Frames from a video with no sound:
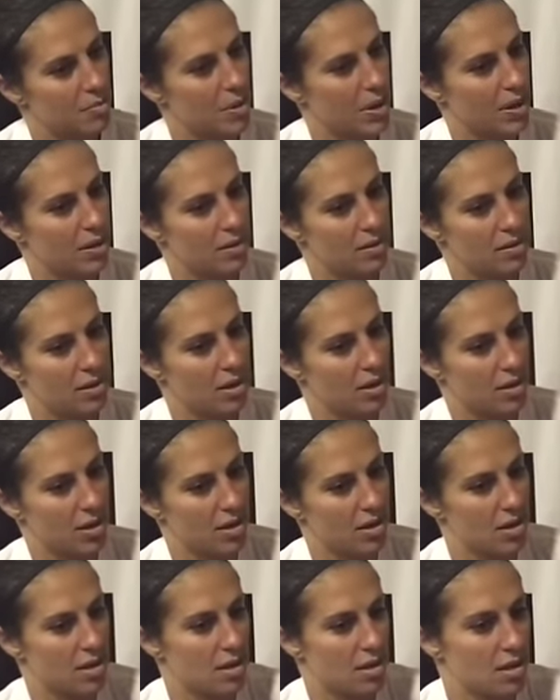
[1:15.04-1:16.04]
But, you know,
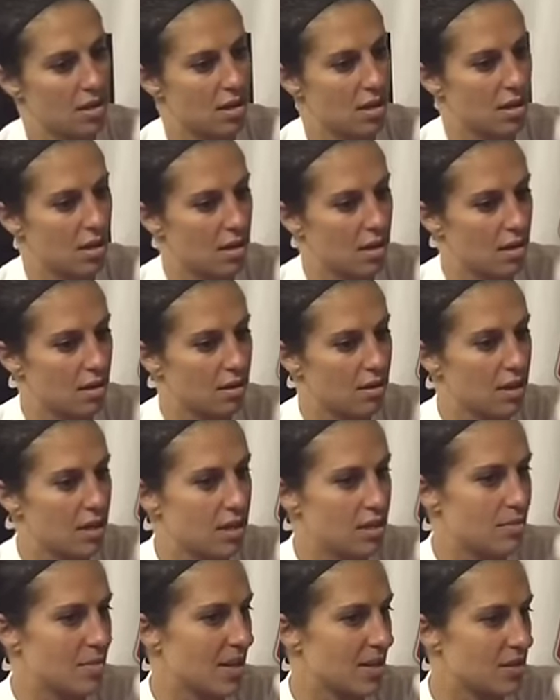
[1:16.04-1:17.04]
I think
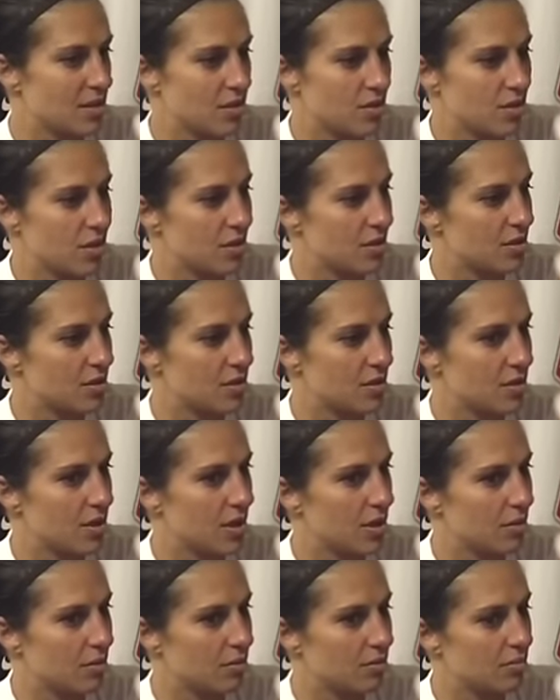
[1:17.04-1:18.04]
his message is,
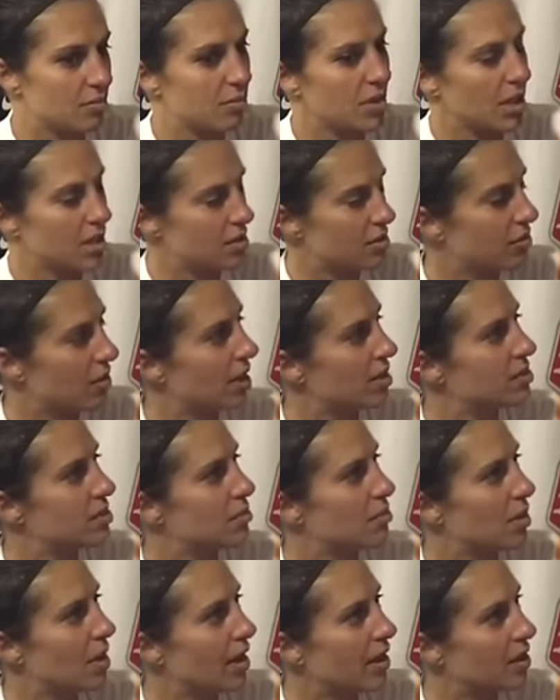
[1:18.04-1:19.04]
you know, got to rest
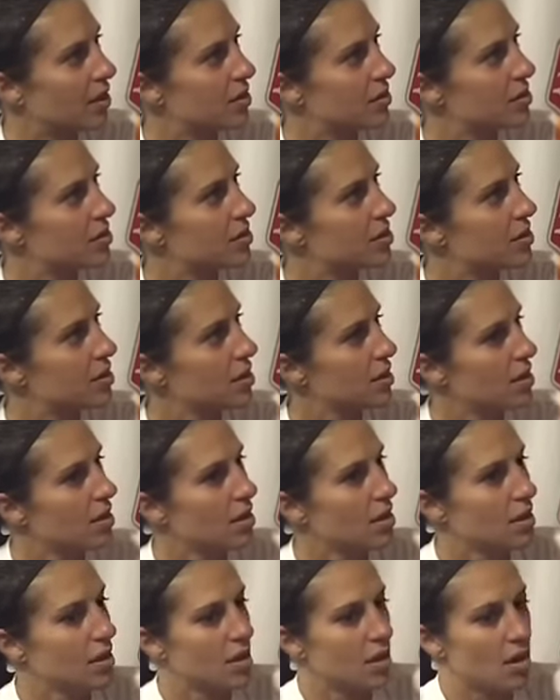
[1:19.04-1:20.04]
some players,
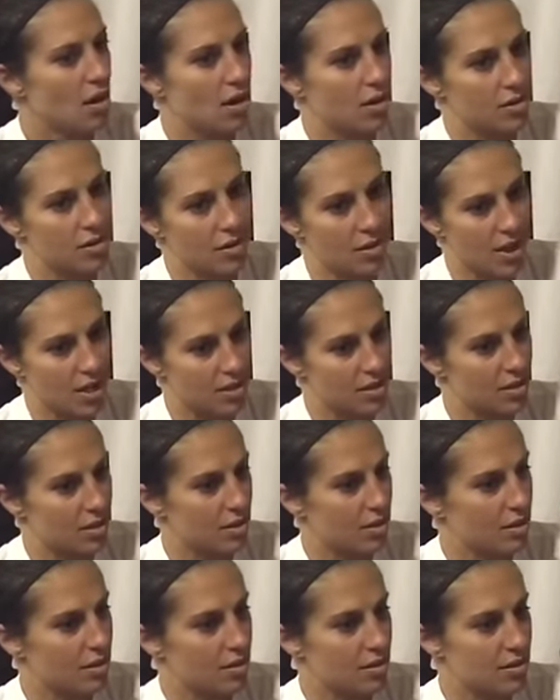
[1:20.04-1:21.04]
also got to
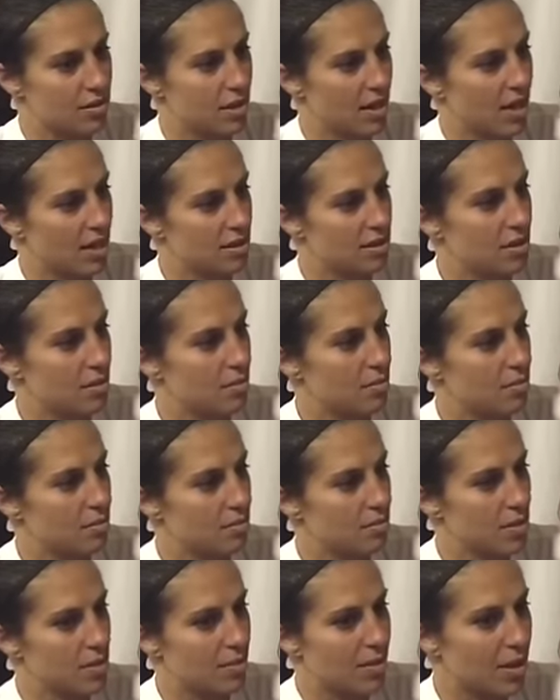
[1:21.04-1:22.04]
get some
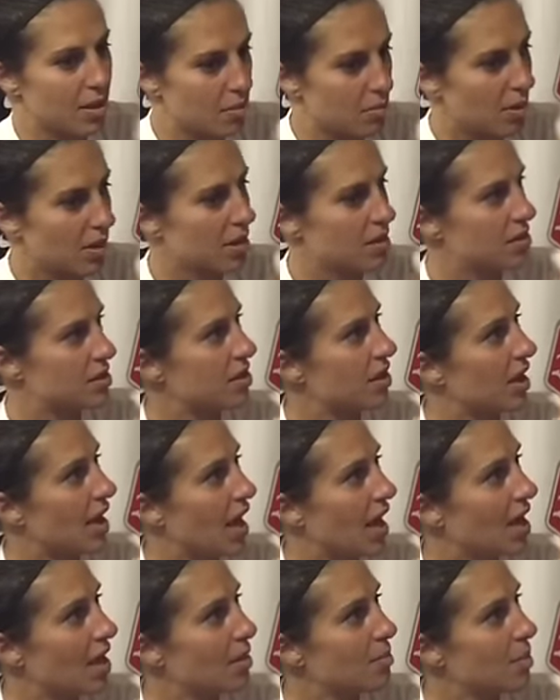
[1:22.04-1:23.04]
other players in the
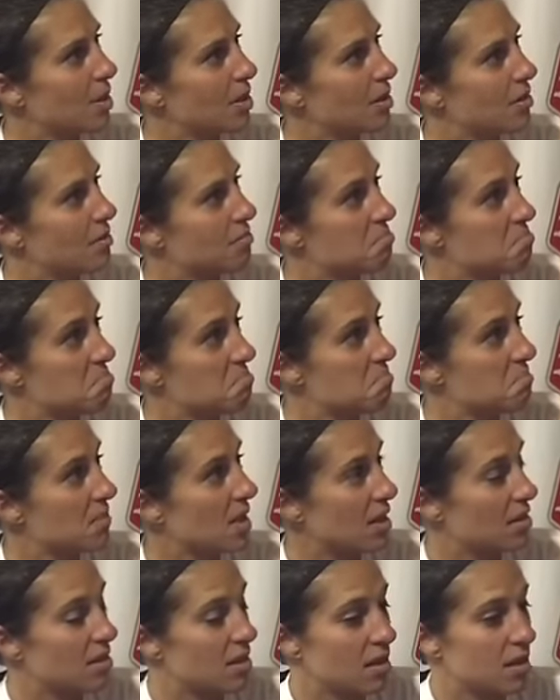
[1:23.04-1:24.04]
game. And
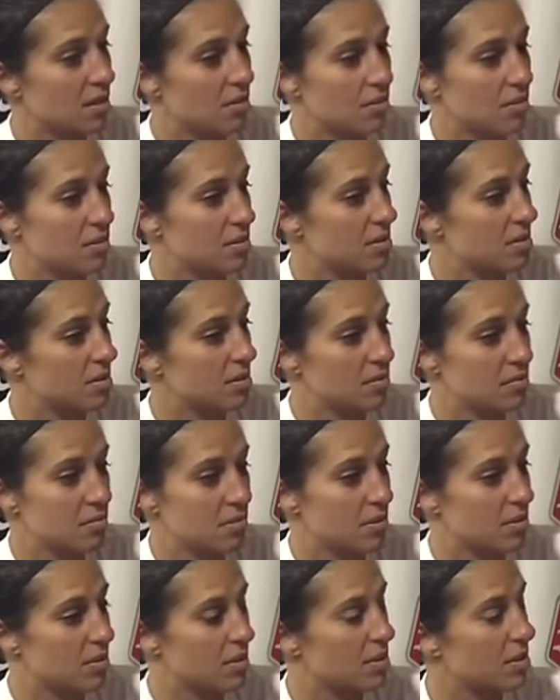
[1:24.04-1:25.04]
I think it was
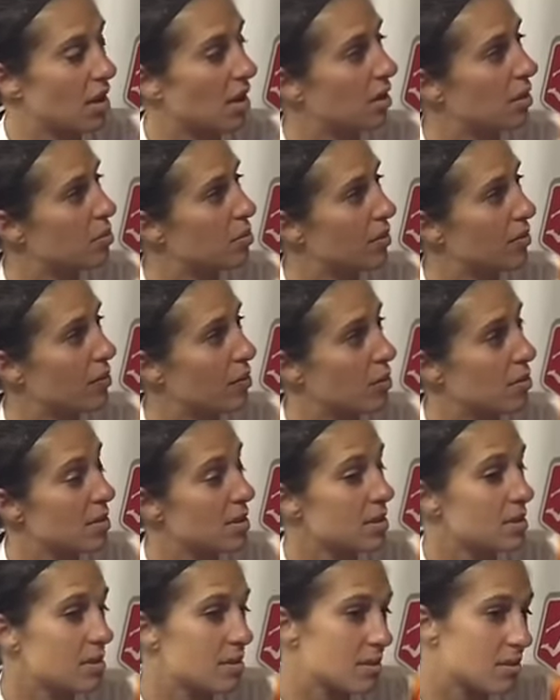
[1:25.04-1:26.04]
a solid
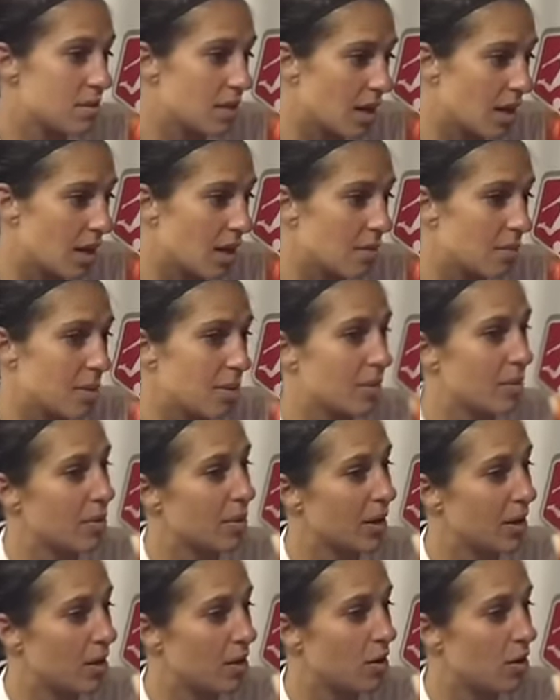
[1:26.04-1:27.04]
performance, but we
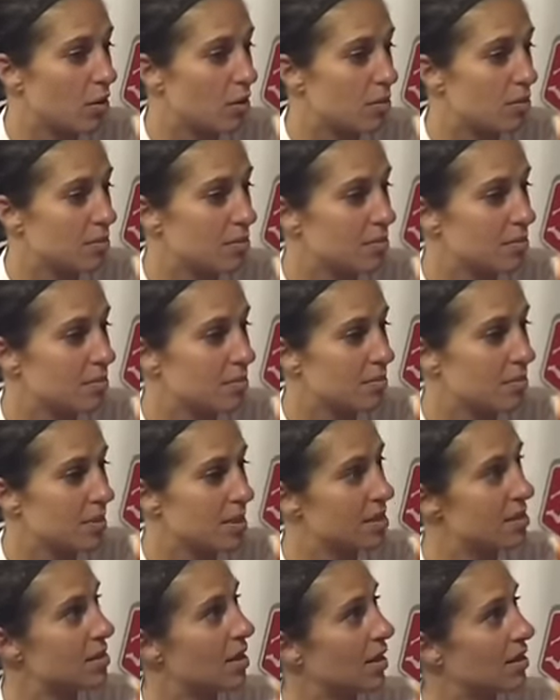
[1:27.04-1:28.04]
want to go home
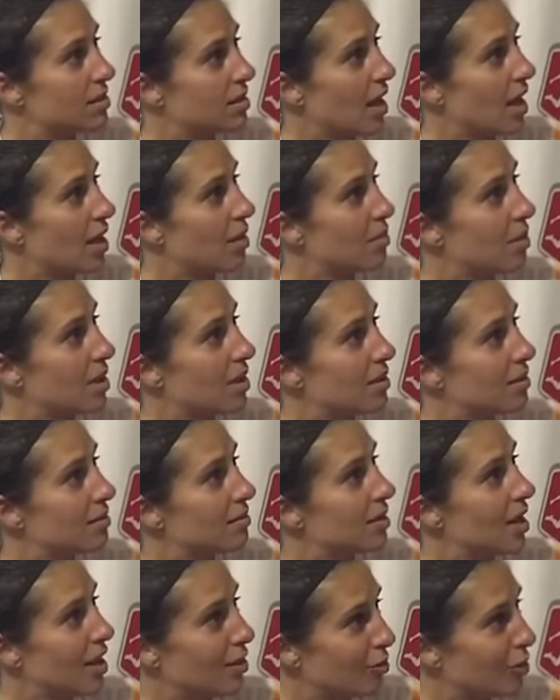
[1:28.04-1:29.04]
this next game
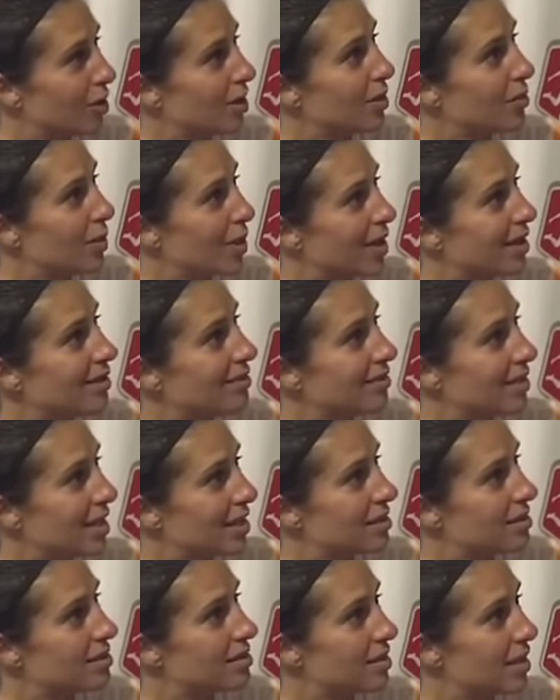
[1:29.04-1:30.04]
and really win.
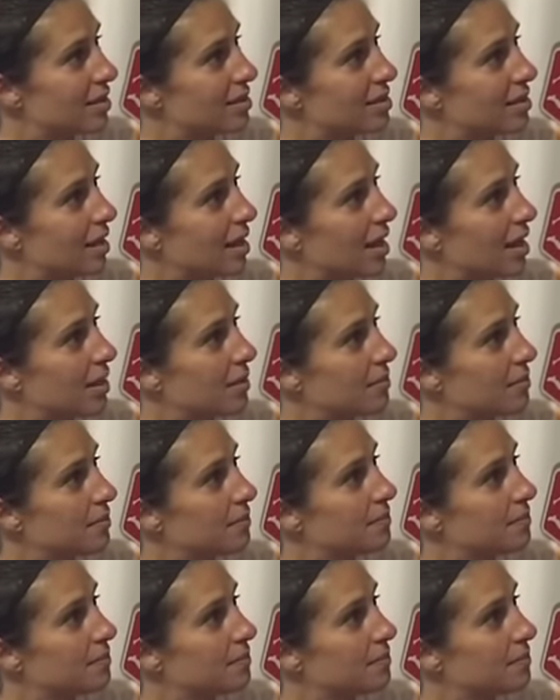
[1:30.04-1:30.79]
That's the key.